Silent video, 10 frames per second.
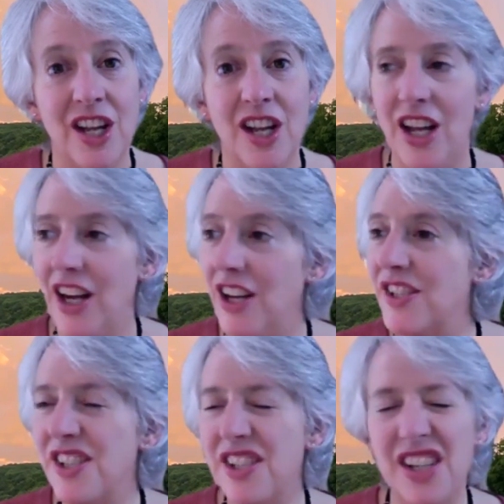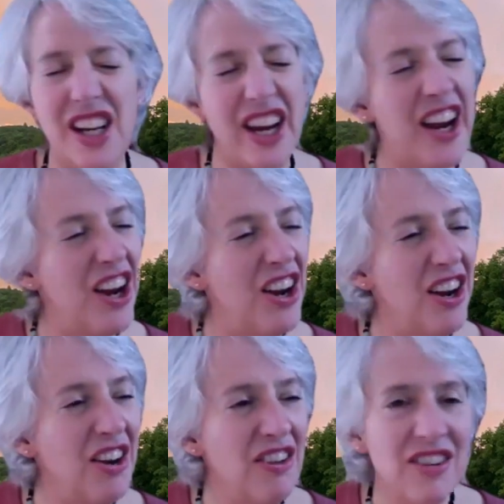And it's
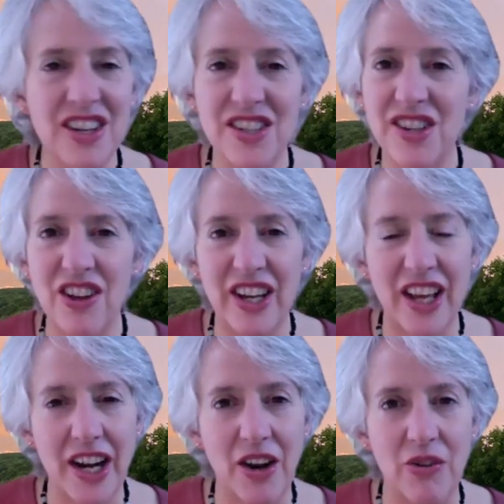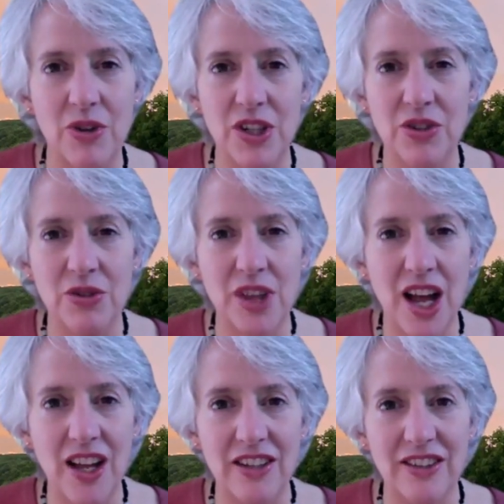scary as all get out when you do
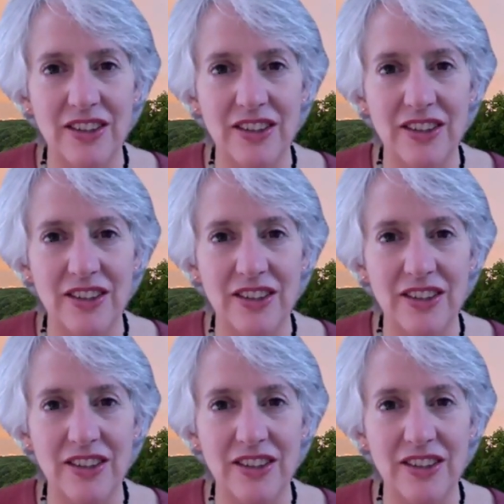that